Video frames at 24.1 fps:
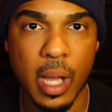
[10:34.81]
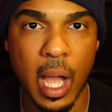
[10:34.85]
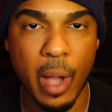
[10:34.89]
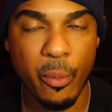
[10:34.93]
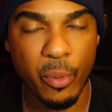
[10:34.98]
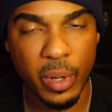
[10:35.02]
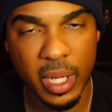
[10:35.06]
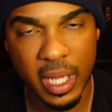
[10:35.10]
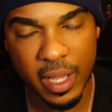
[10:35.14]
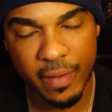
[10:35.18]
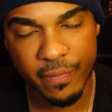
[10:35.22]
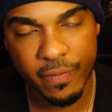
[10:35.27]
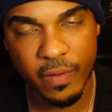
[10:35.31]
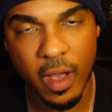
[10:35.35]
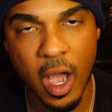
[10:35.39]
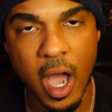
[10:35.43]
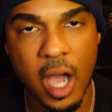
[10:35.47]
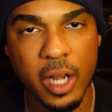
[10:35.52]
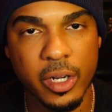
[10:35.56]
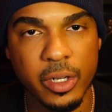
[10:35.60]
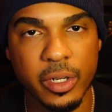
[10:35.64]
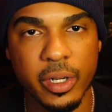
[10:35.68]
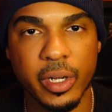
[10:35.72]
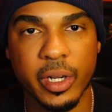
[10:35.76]
I would give
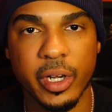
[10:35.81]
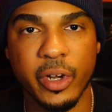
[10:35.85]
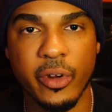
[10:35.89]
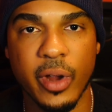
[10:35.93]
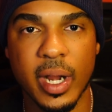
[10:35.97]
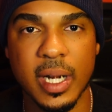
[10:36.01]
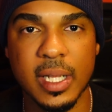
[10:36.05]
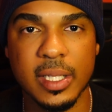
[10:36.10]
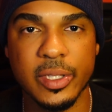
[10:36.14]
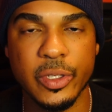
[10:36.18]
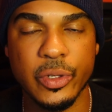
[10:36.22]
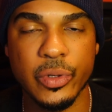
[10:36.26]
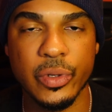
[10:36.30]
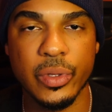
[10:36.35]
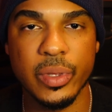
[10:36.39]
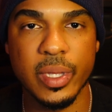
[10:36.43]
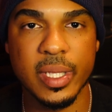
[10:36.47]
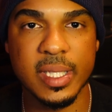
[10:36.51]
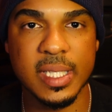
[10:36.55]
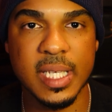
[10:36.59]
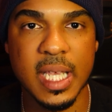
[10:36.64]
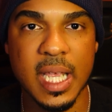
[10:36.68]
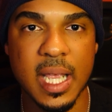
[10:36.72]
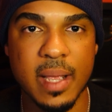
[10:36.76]
honor and credit to
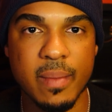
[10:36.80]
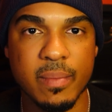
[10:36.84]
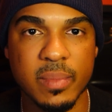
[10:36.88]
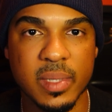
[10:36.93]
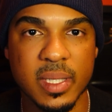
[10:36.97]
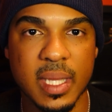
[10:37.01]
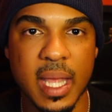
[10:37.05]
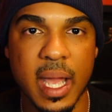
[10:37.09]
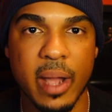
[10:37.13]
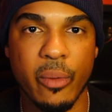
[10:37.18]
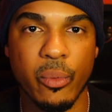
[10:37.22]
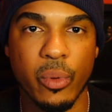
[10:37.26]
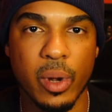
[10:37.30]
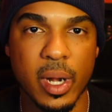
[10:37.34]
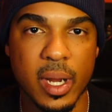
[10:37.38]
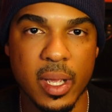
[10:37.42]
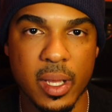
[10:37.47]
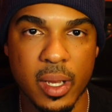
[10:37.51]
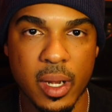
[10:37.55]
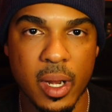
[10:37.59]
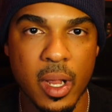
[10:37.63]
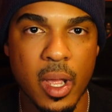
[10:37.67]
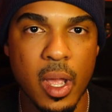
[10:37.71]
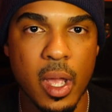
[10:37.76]
the teams that were in,